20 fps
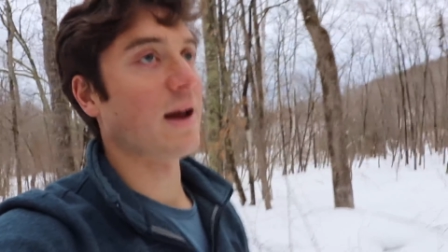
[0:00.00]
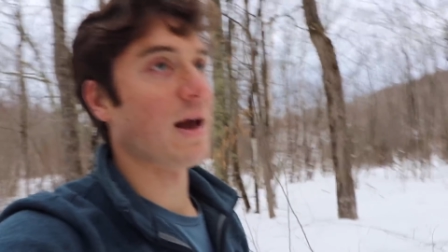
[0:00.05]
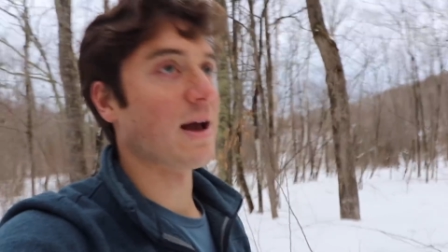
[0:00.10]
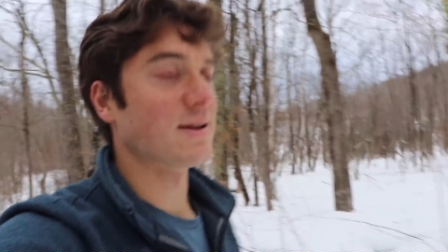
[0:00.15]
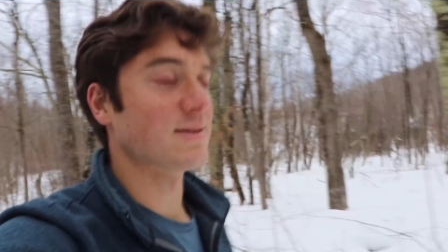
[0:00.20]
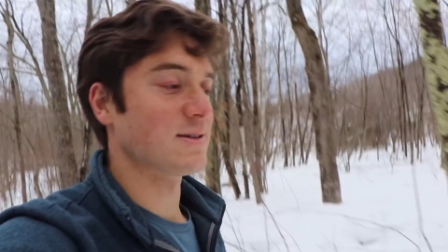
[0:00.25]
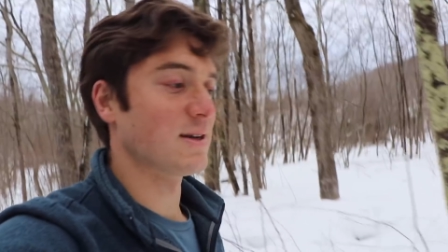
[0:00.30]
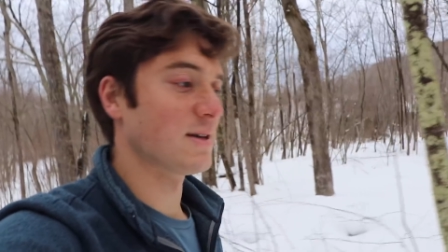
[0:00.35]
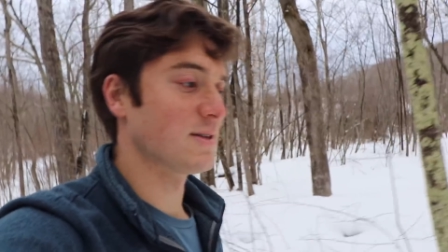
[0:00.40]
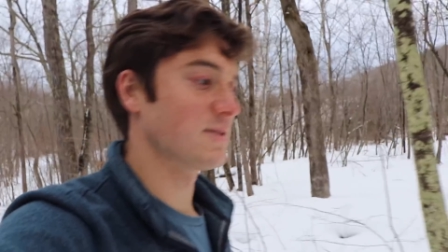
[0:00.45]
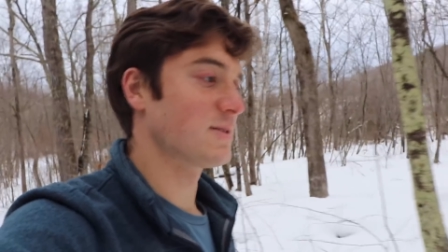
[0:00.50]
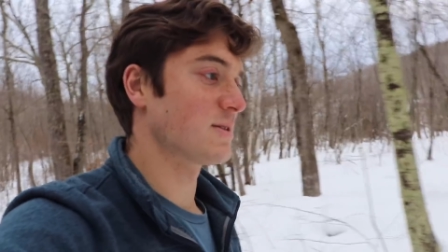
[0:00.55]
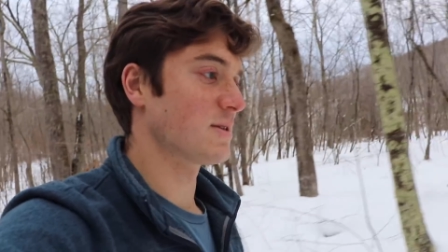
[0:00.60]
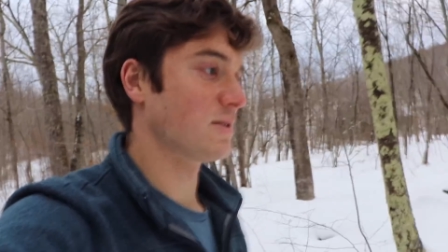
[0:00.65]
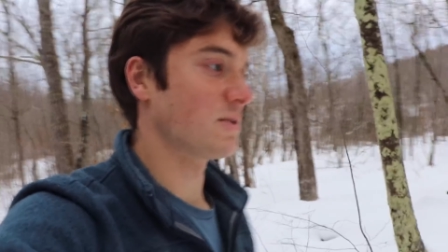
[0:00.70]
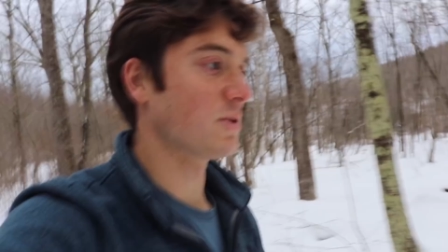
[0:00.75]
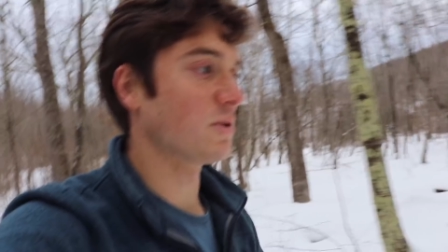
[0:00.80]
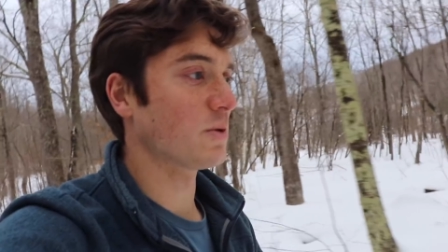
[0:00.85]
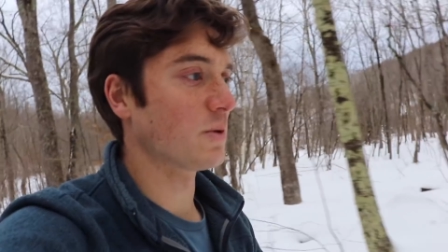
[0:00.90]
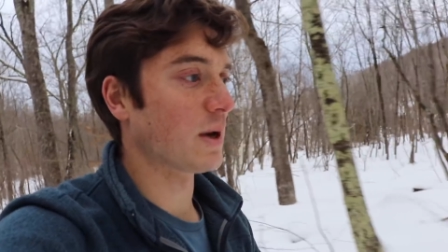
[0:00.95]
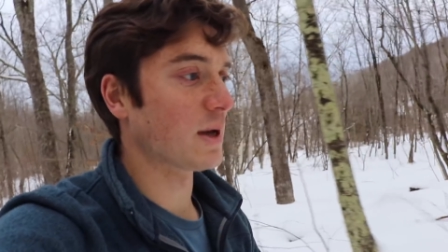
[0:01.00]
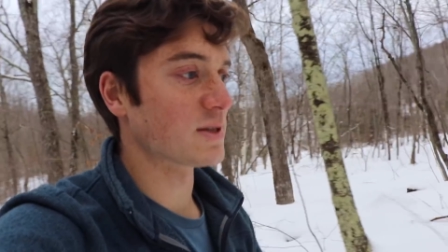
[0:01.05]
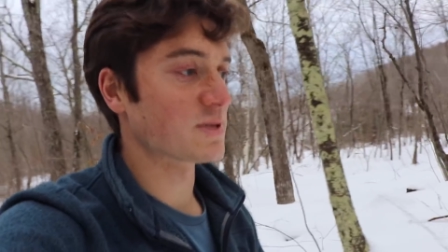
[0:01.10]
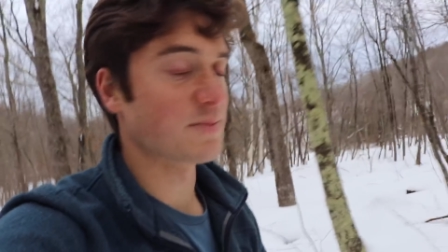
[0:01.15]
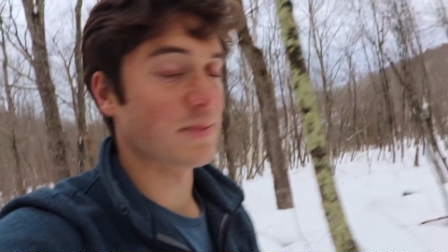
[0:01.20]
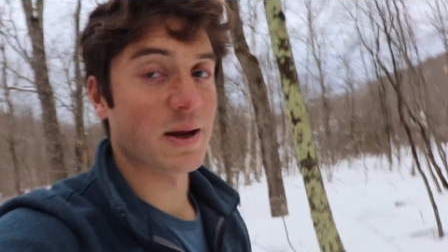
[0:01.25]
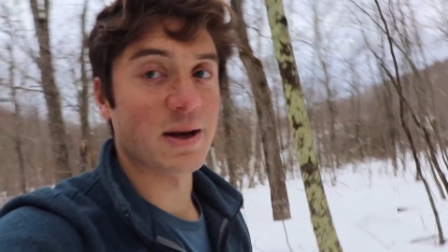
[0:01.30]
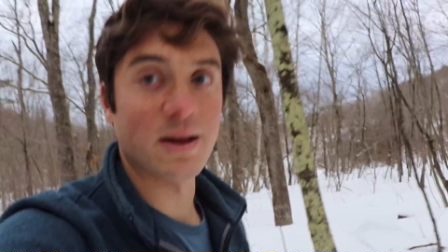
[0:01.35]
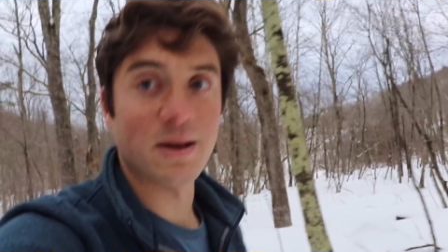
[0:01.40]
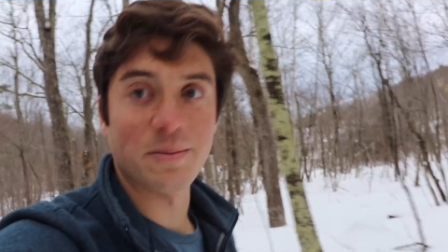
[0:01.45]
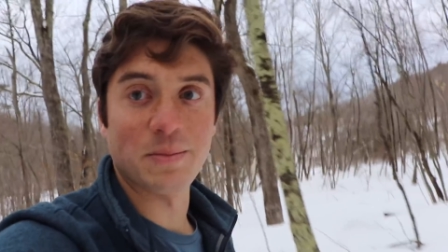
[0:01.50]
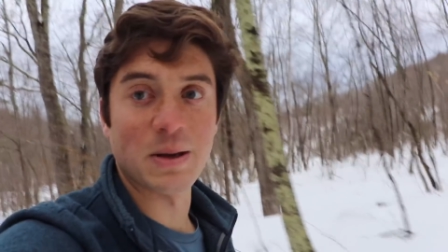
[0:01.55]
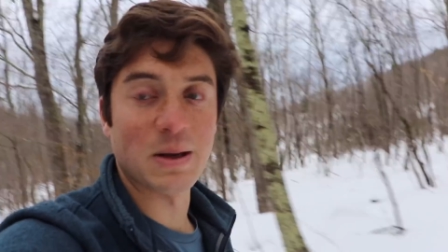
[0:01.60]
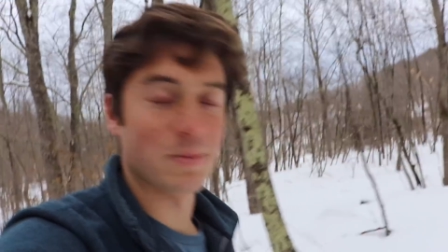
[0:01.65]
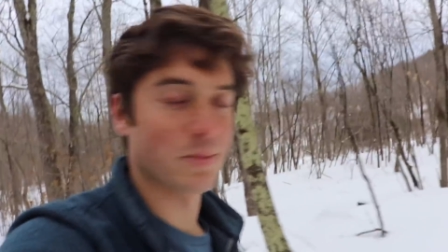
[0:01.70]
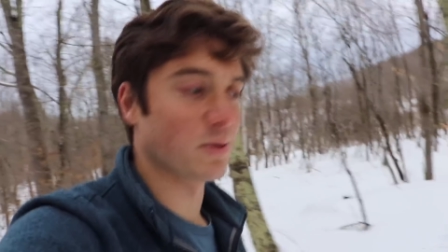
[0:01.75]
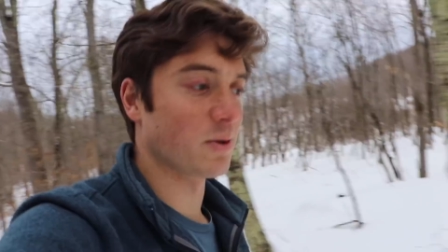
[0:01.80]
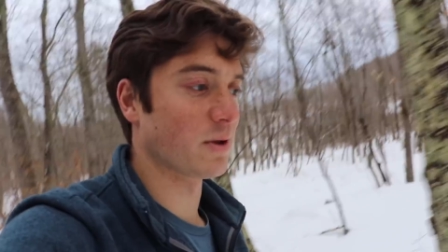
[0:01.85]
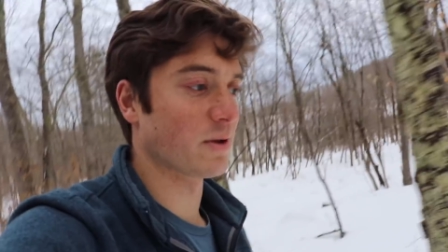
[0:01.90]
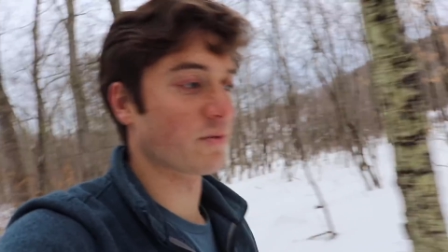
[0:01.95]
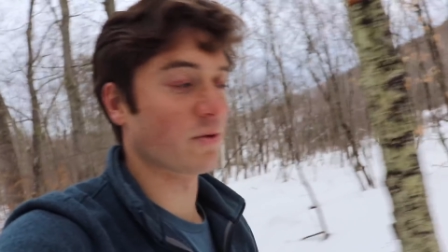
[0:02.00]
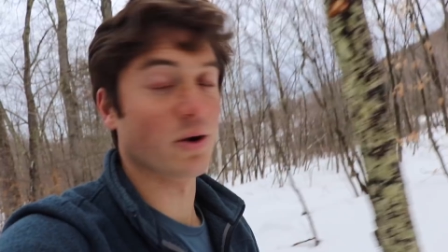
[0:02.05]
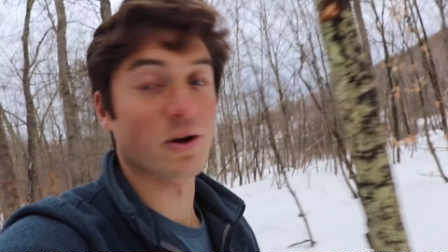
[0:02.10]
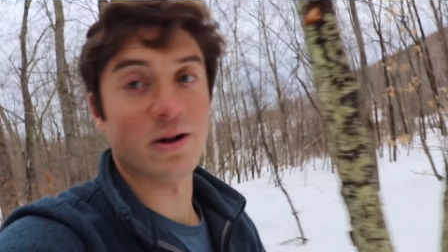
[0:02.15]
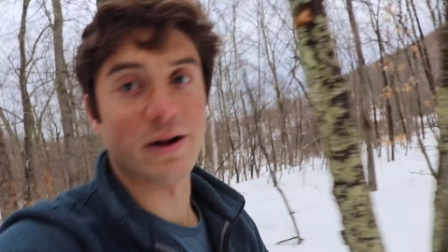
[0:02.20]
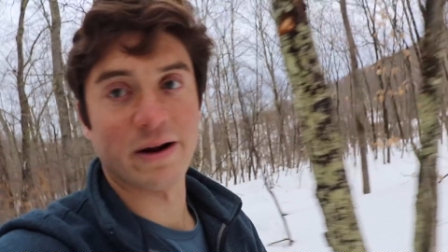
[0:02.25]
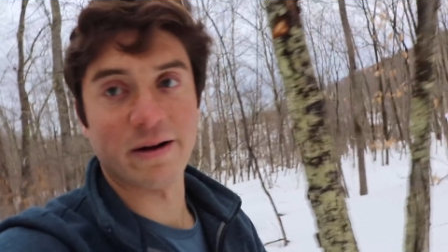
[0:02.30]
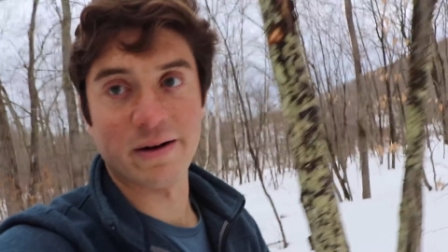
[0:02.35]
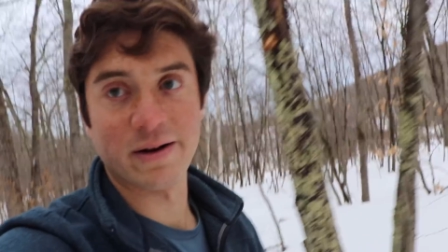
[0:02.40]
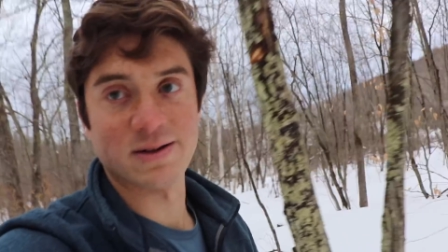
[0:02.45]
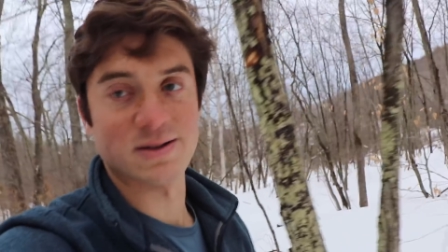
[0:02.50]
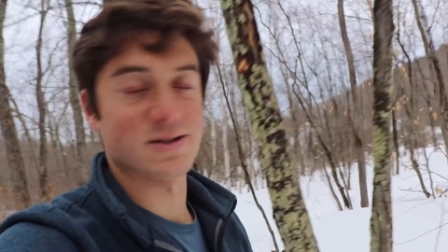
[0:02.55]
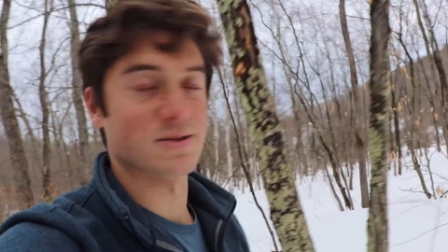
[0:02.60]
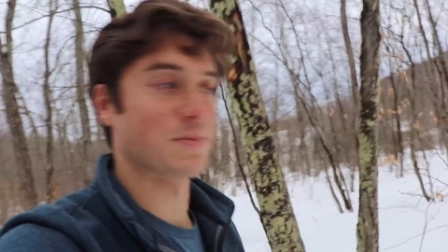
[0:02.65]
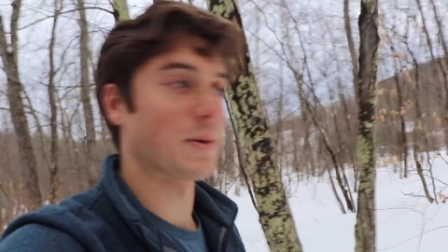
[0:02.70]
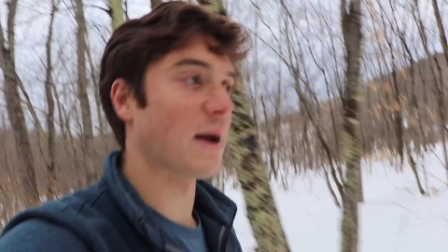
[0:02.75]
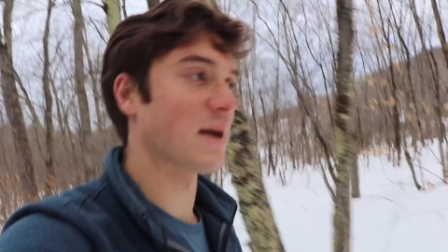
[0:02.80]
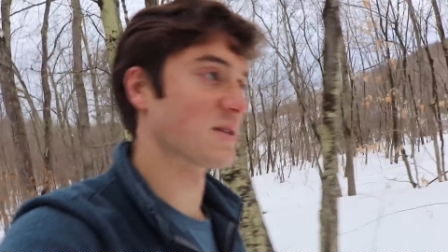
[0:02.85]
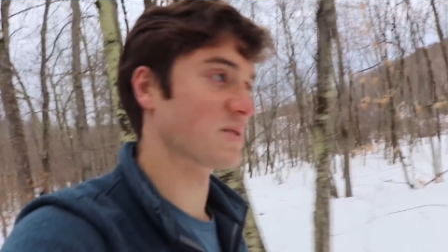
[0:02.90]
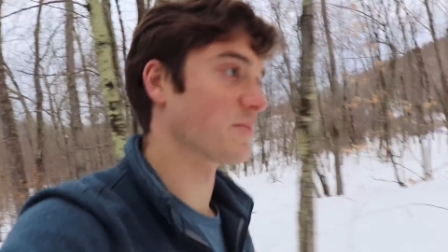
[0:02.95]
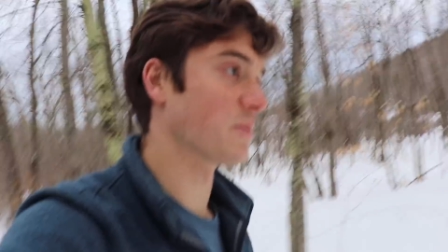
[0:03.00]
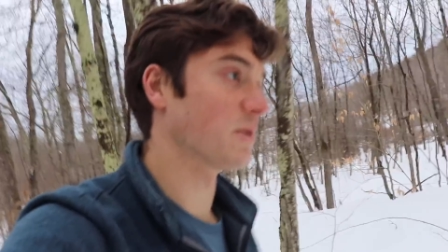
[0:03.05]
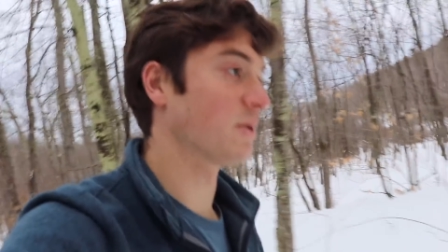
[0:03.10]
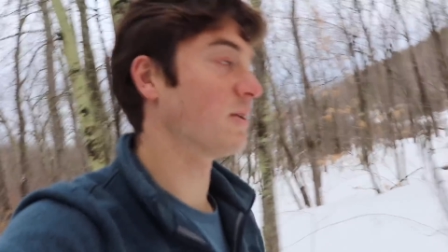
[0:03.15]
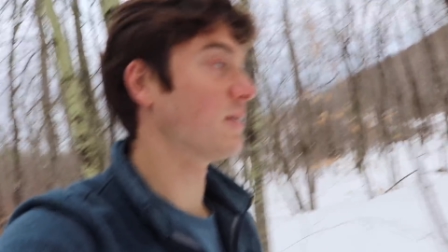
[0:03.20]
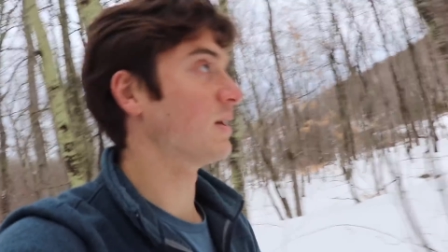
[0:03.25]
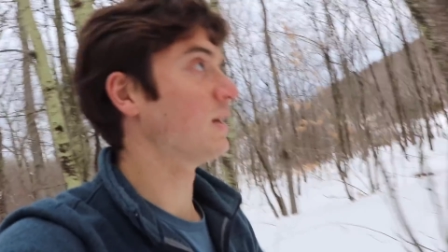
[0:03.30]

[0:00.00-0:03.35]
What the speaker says: access to as many people in rural areas as possible.